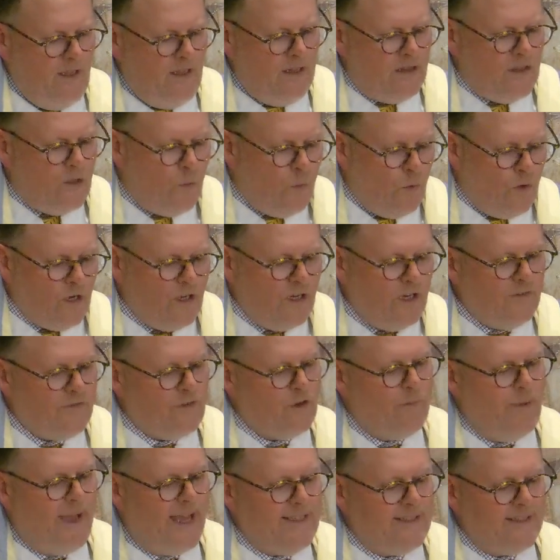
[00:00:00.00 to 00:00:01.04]
The work of
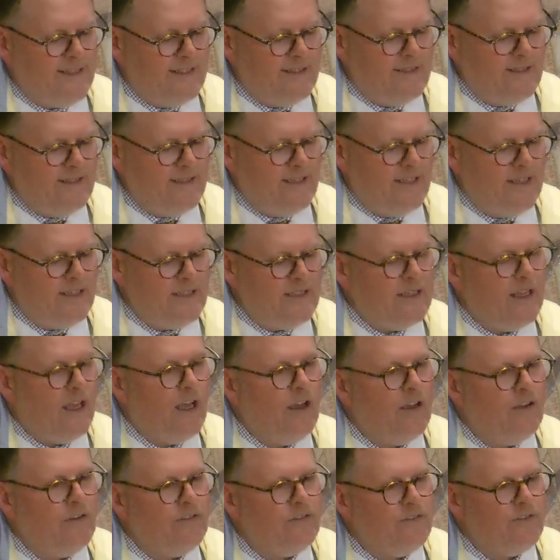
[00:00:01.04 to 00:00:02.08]
repentance is
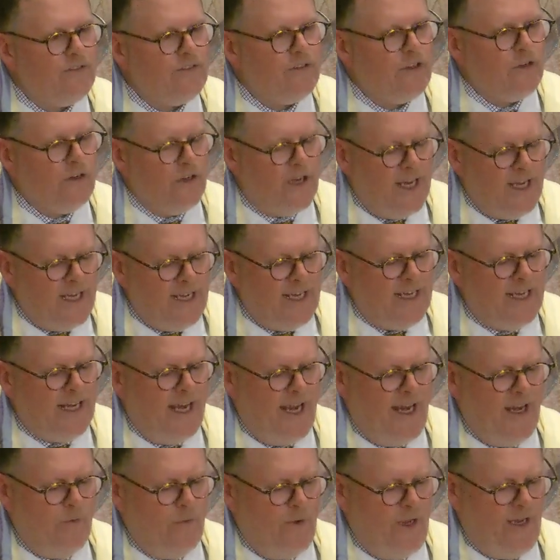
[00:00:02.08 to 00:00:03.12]
of creating
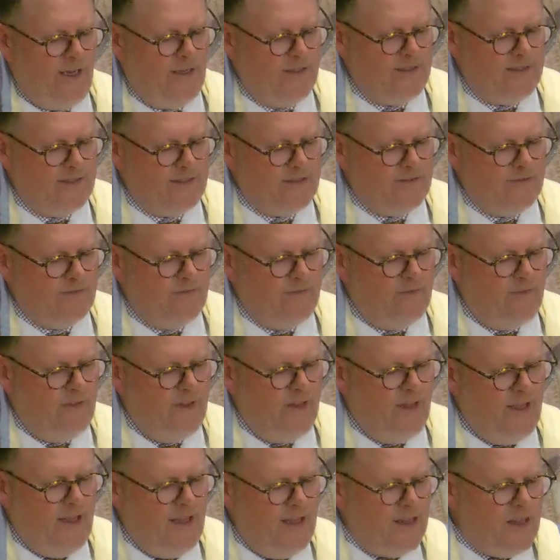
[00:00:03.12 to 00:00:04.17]
gateways,
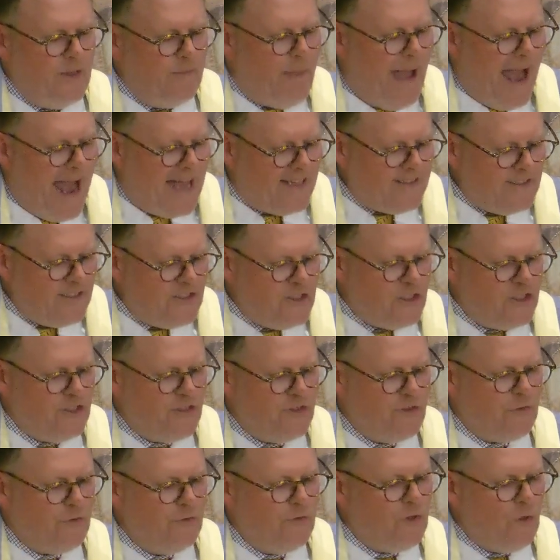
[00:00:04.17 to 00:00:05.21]
the passages
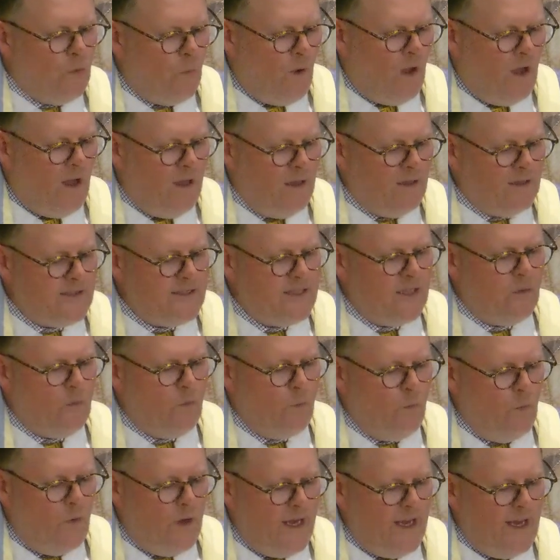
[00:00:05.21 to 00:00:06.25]
through the walls that
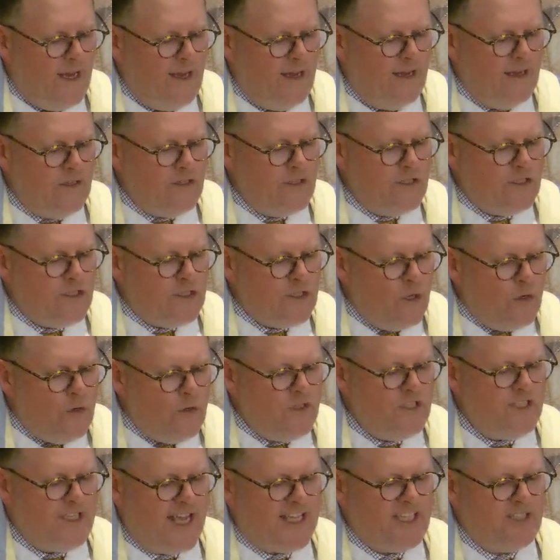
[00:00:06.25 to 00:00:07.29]
we so
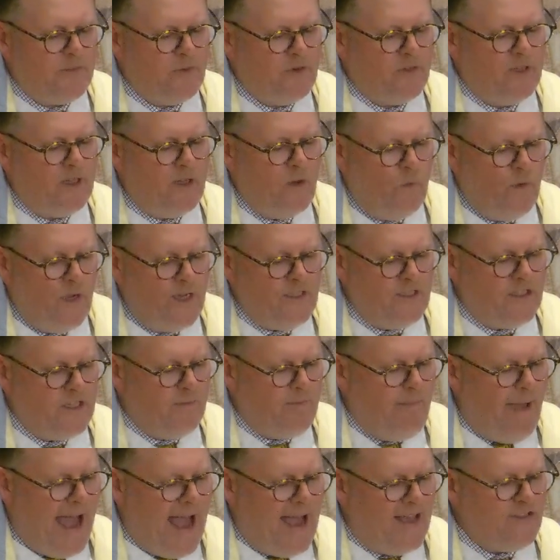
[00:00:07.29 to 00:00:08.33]
desperately want to
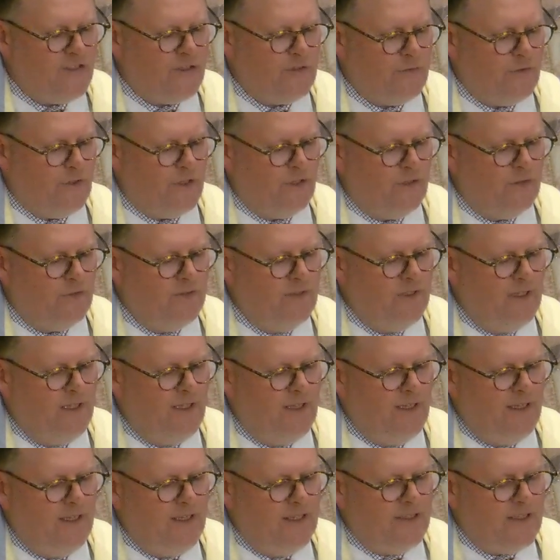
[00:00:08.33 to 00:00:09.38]
pass through
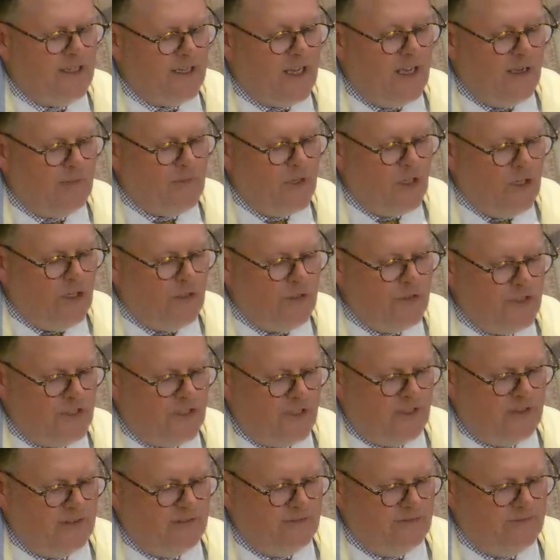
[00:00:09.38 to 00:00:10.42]
to come
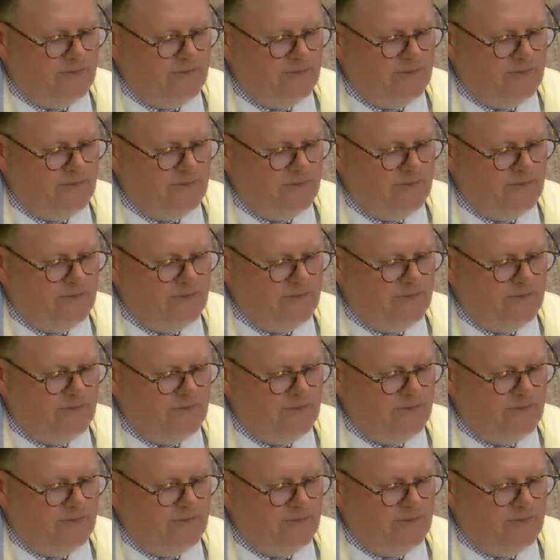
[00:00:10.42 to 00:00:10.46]
closer.